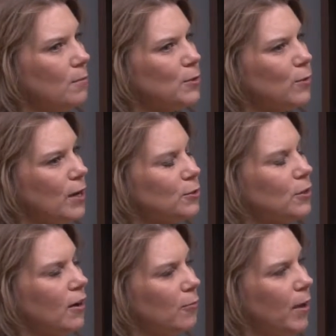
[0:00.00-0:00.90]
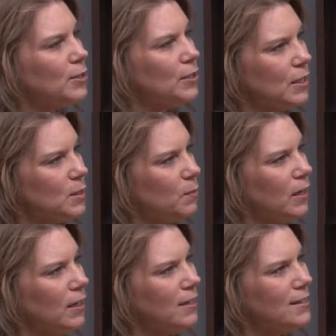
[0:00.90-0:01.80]
Director of Patient
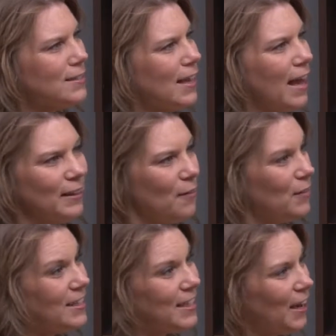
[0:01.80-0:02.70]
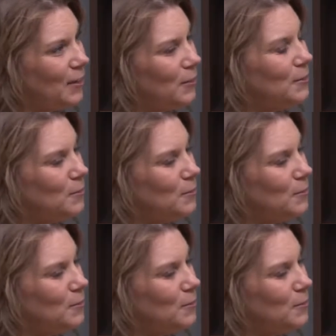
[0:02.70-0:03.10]
Experience, I love that title.